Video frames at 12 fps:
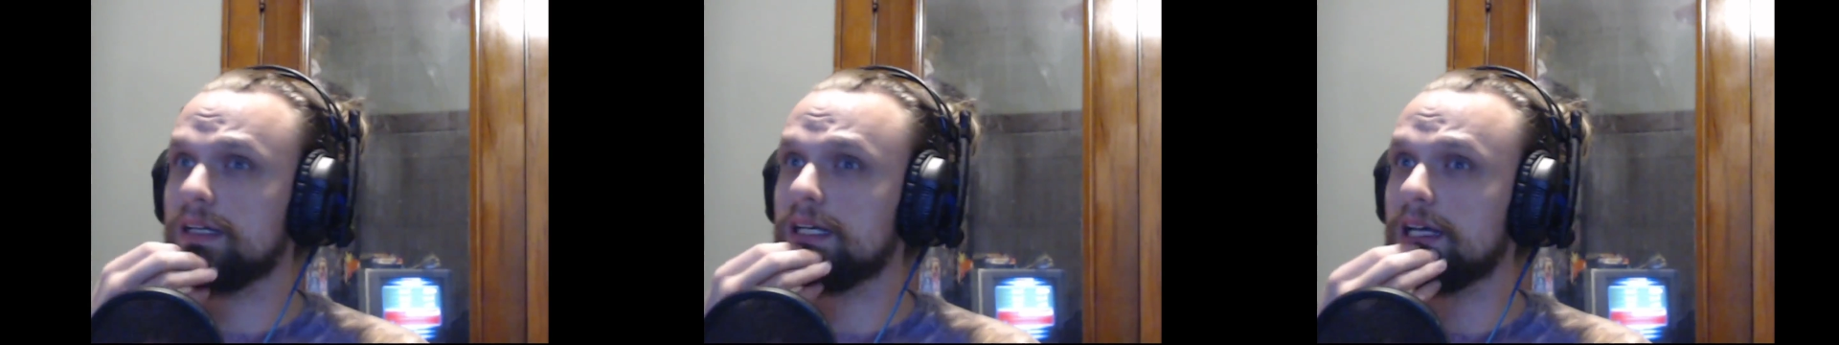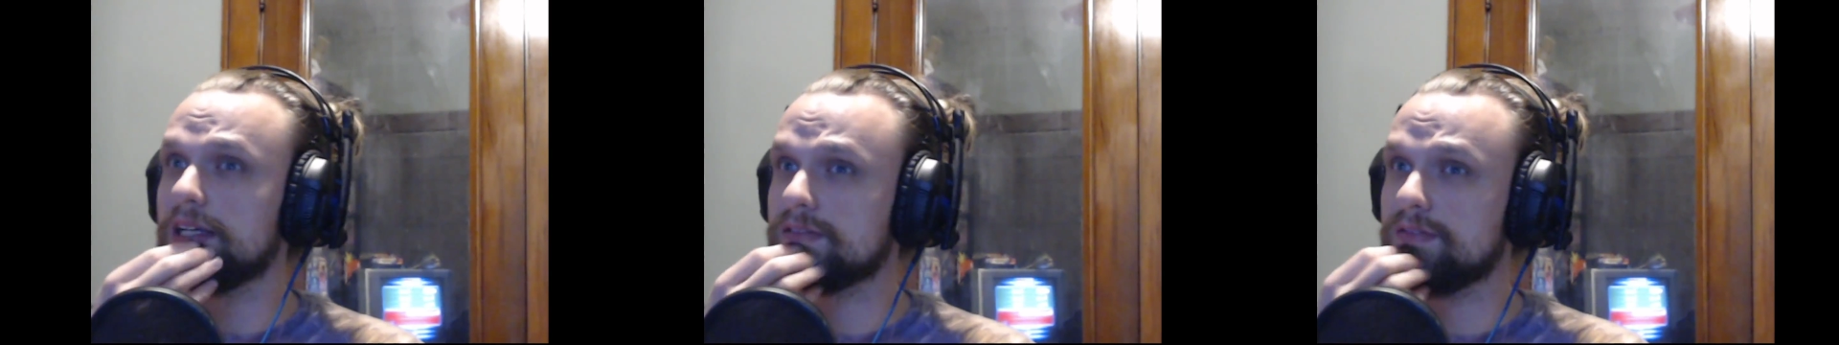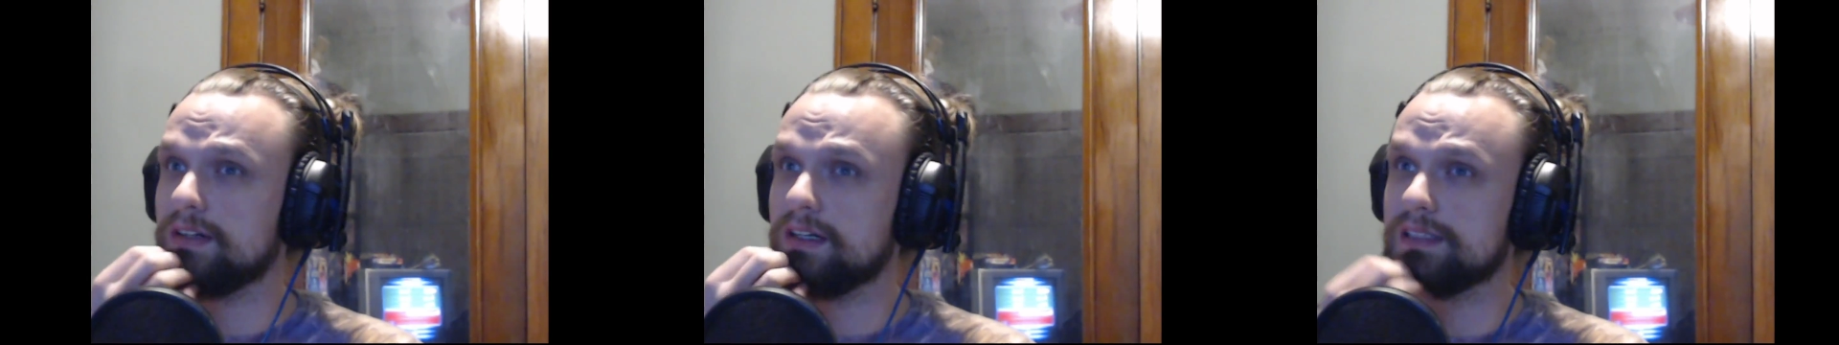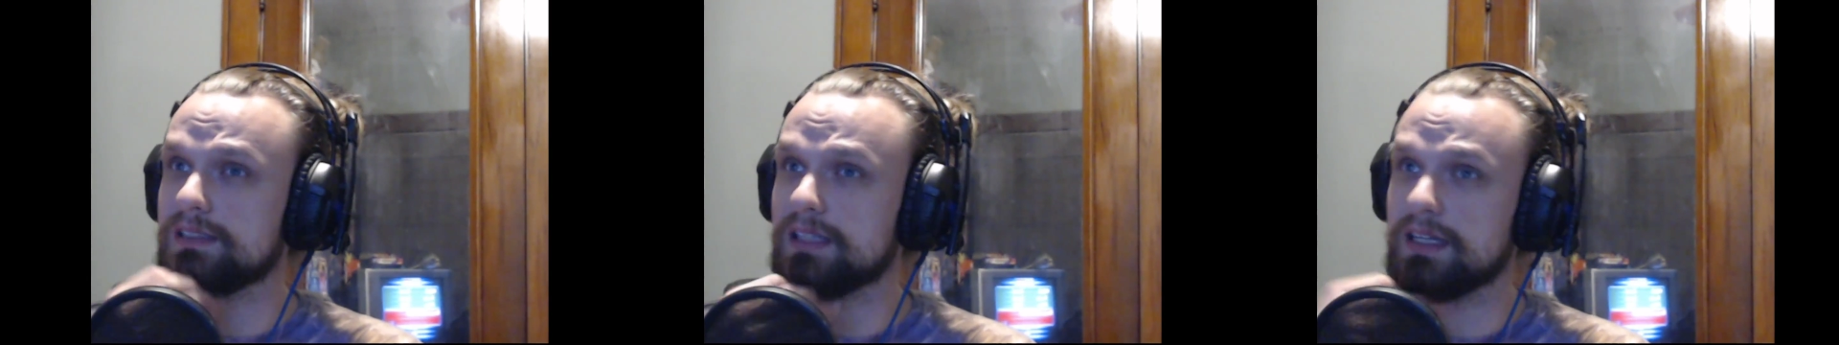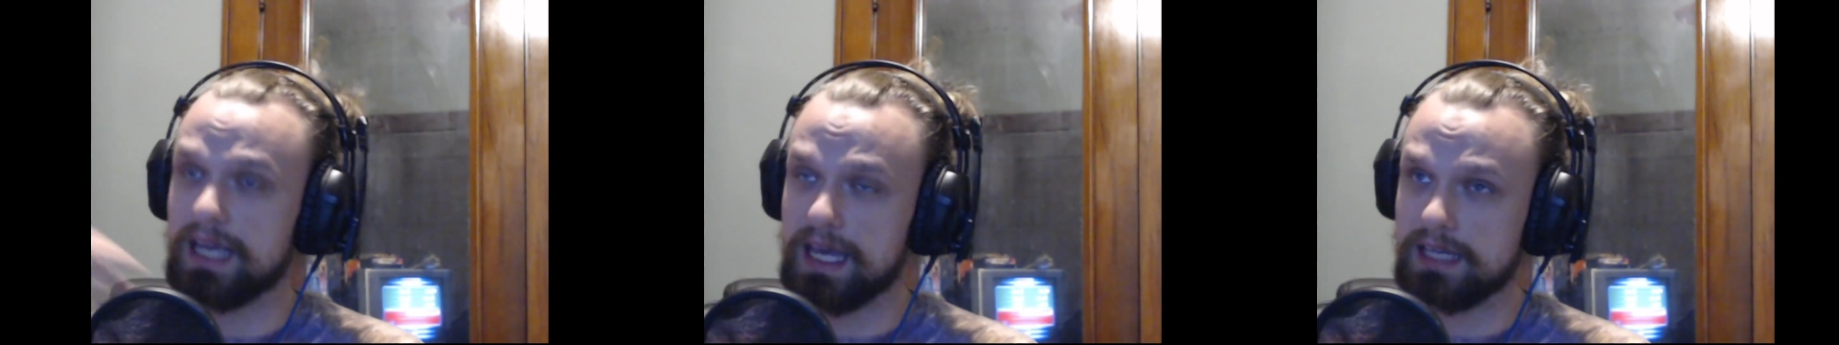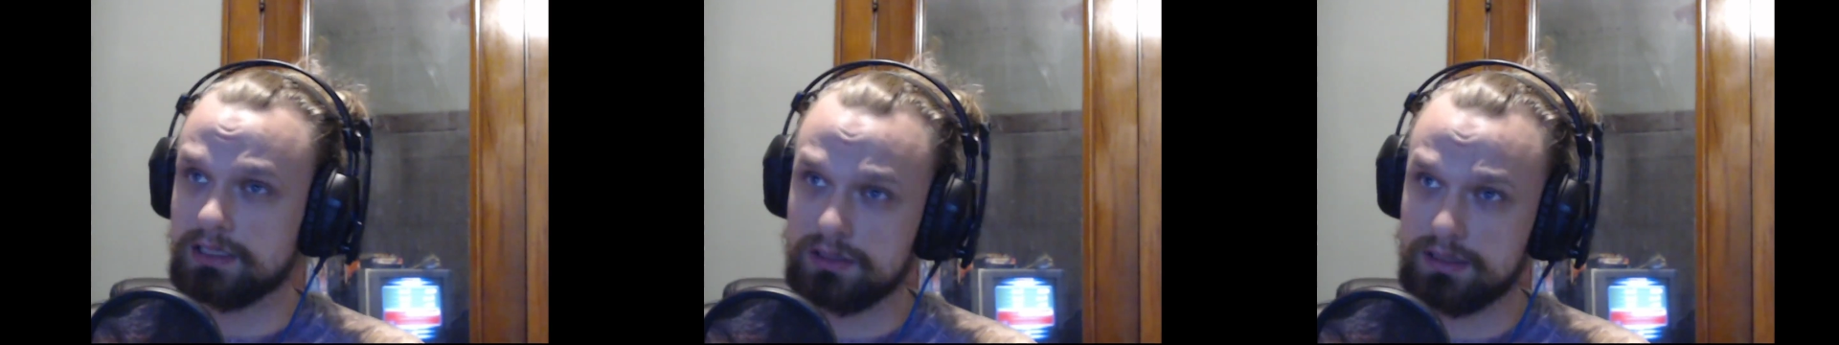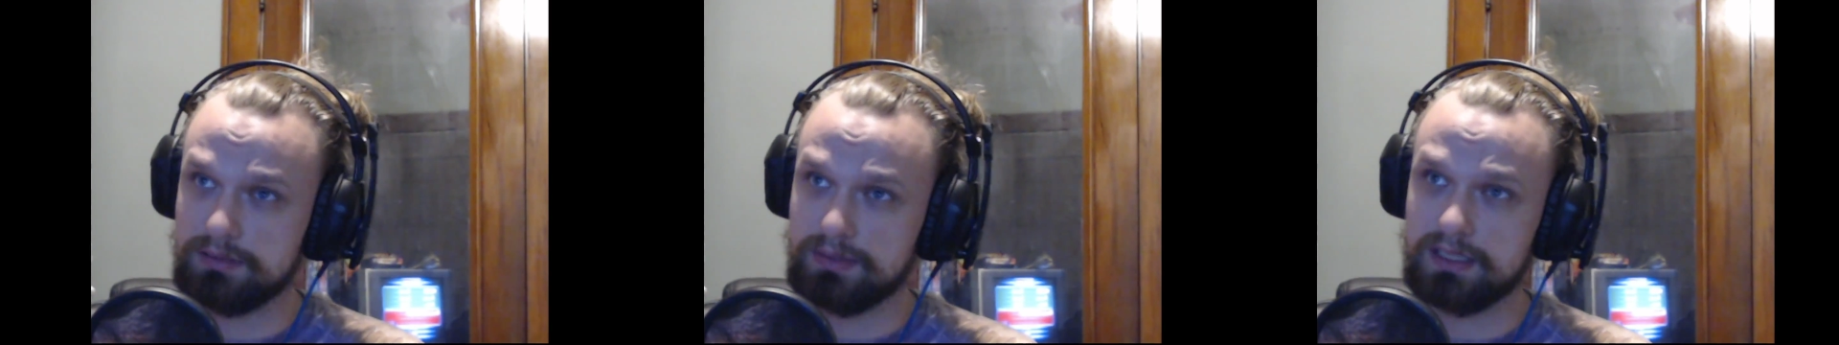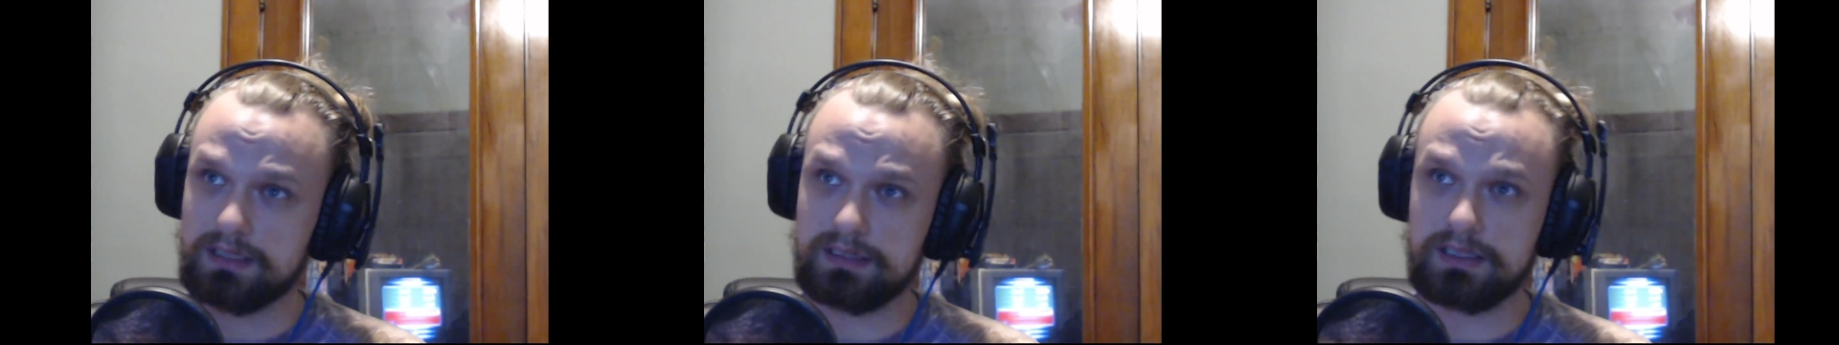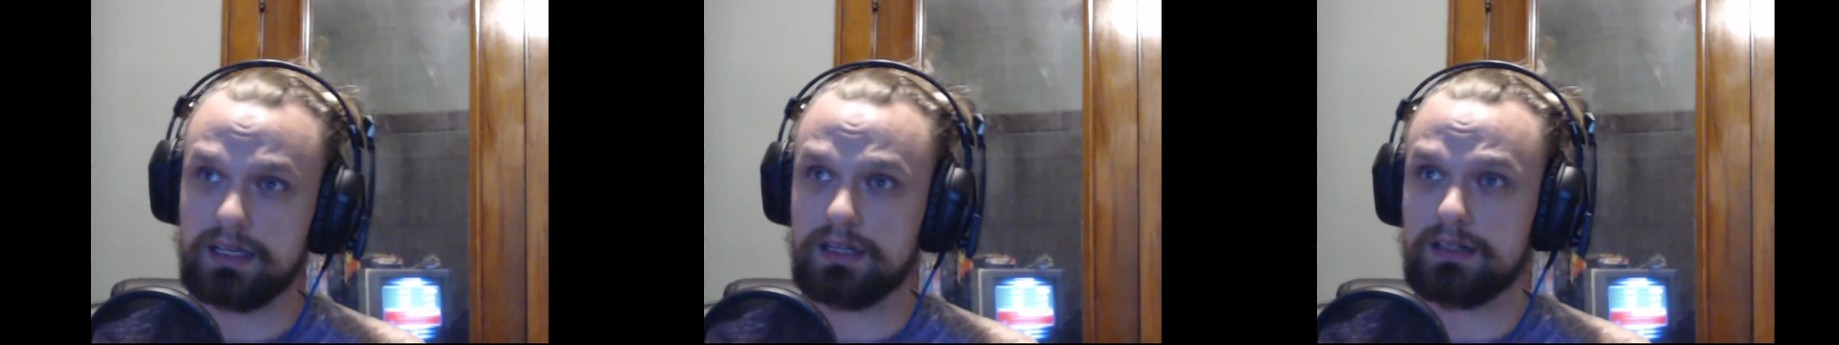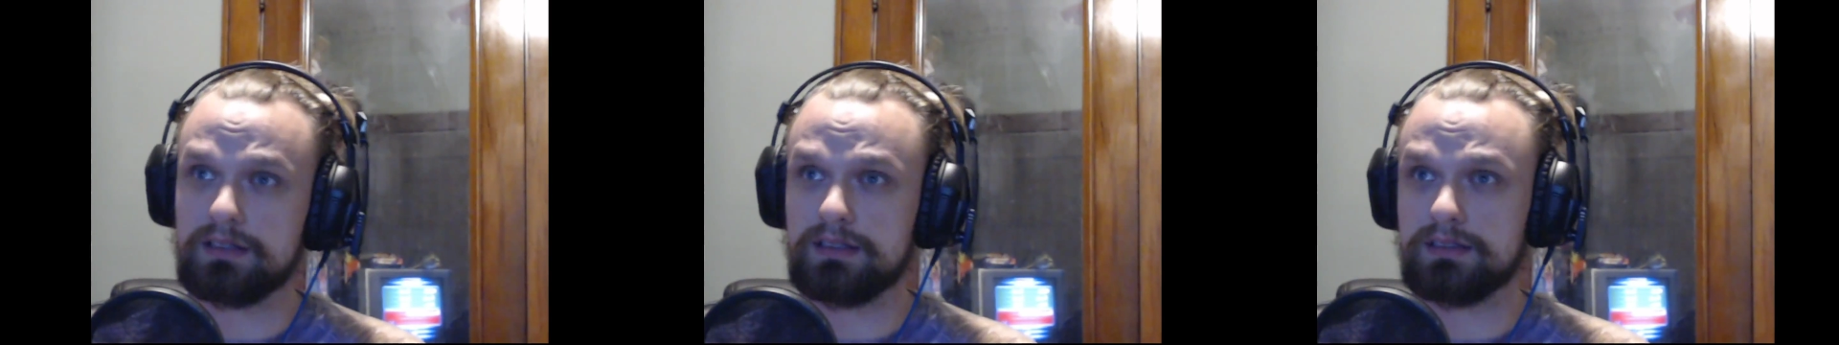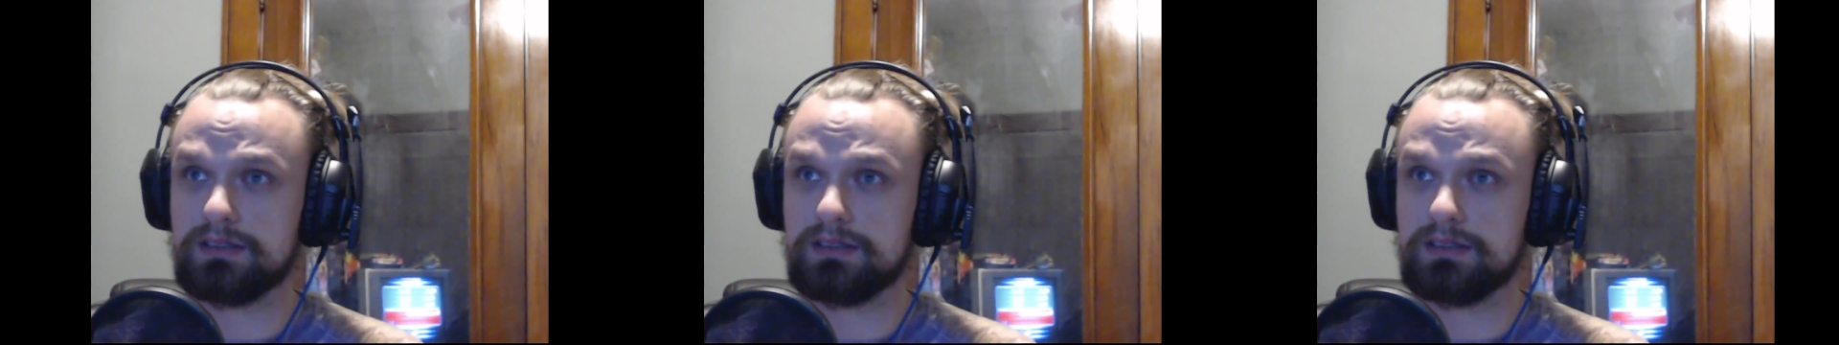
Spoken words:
as far as like actually being scared,